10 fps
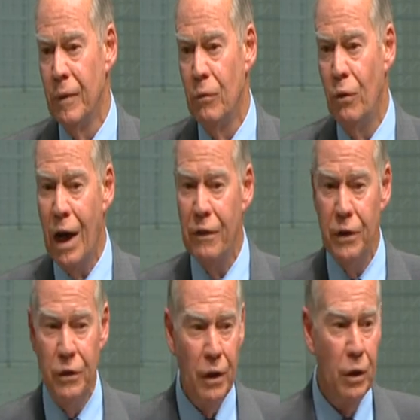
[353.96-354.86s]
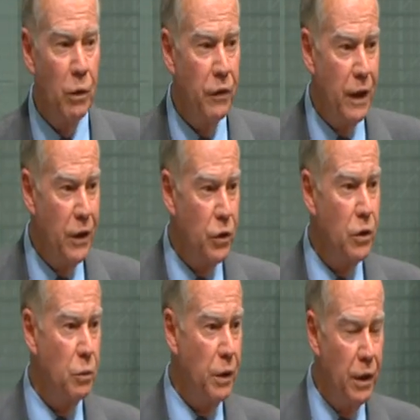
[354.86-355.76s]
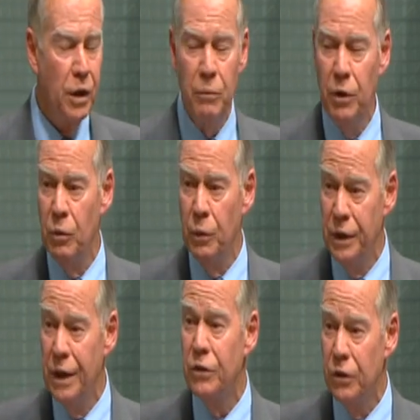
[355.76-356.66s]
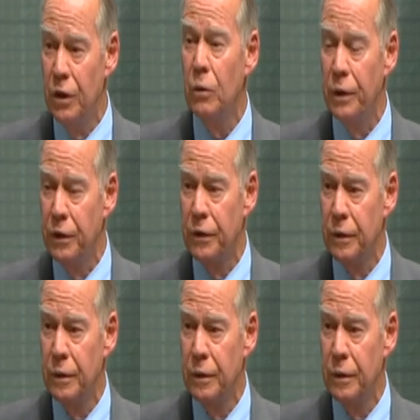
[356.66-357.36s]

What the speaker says: rather than dealing with the issues within community we need to deal with,